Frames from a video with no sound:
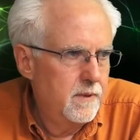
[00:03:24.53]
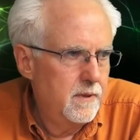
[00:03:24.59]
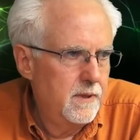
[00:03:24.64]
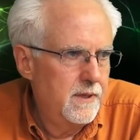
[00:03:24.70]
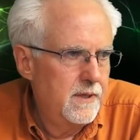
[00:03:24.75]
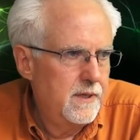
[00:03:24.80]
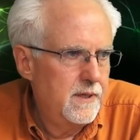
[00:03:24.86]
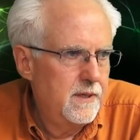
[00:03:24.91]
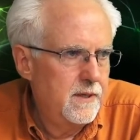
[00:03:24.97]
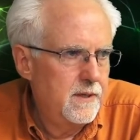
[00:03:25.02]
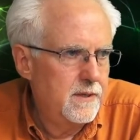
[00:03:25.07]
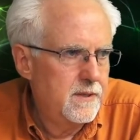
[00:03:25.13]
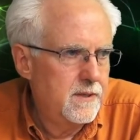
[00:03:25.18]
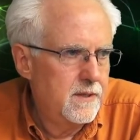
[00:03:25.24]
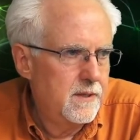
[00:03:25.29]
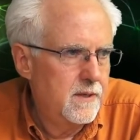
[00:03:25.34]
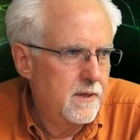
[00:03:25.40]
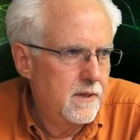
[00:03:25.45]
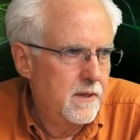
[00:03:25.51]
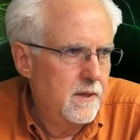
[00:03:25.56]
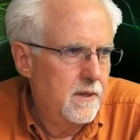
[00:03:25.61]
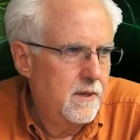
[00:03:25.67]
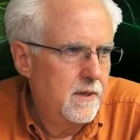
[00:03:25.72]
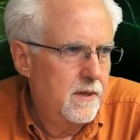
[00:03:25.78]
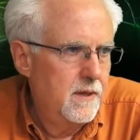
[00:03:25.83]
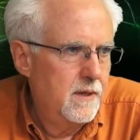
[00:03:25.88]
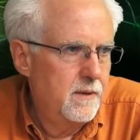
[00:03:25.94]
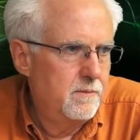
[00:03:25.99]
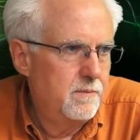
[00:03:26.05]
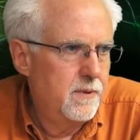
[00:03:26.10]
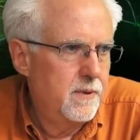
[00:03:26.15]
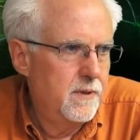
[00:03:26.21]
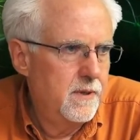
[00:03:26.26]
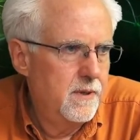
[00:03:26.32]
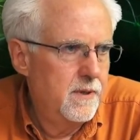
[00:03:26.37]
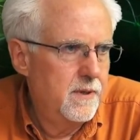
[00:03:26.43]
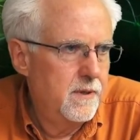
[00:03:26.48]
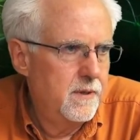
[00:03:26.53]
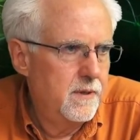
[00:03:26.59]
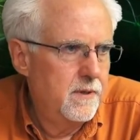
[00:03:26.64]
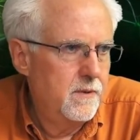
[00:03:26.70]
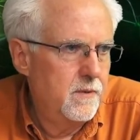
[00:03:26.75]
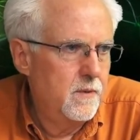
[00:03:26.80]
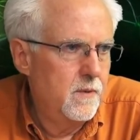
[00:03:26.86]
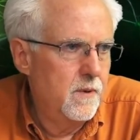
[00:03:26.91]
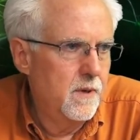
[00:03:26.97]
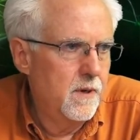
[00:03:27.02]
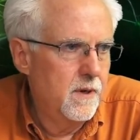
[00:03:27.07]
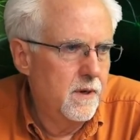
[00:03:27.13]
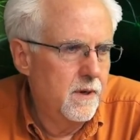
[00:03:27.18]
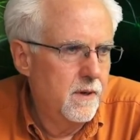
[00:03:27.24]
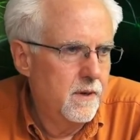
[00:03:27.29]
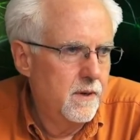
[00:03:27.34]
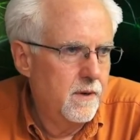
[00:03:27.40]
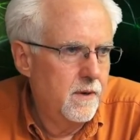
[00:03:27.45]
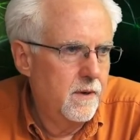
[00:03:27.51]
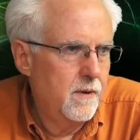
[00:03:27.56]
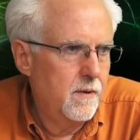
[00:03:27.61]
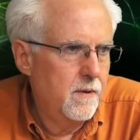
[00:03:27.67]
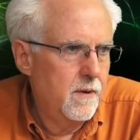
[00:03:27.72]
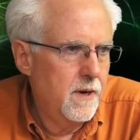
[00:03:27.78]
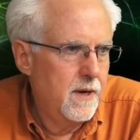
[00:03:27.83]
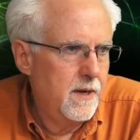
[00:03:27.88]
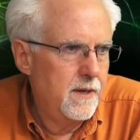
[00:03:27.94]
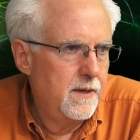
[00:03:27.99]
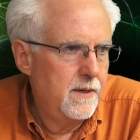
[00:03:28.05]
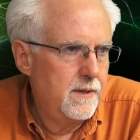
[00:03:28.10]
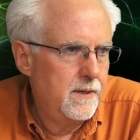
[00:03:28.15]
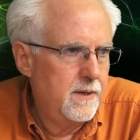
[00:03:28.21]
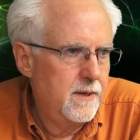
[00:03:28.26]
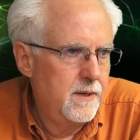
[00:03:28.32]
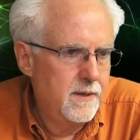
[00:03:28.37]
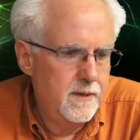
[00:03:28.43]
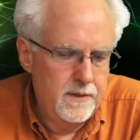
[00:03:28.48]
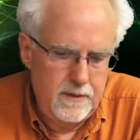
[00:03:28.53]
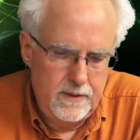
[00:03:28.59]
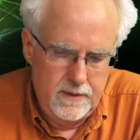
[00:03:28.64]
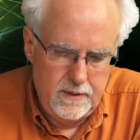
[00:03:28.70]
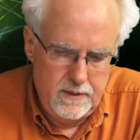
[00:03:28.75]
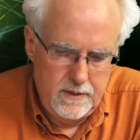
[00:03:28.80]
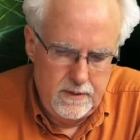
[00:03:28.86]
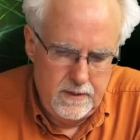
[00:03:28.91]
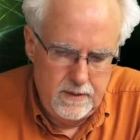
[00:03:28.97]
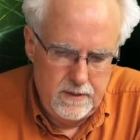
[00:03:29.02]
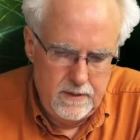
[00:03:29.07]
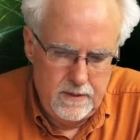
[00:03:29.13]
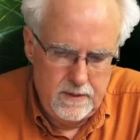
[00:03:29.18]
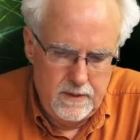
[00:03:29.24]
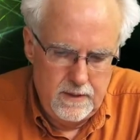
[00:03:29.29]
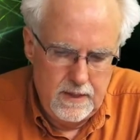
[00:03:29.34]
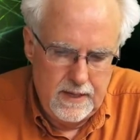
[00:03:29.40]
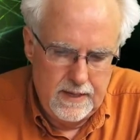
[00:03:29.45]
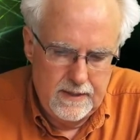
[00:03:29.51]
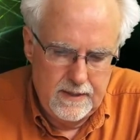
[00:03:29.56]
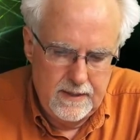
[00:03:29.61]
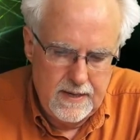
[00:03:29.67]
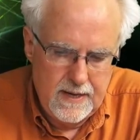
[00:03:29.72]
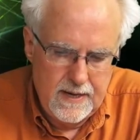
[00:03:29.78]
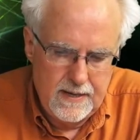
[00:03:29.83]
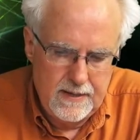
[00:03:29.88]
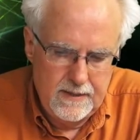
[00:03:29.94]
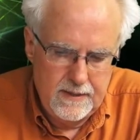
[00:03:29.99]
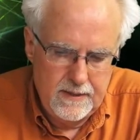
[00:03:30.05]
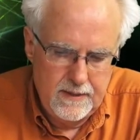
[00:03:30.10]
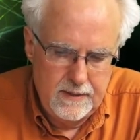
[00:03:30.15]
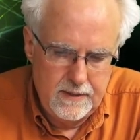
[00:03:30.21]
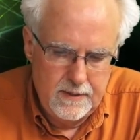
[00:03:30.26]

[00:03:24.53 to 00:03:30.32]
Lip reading: please input your grade, like that.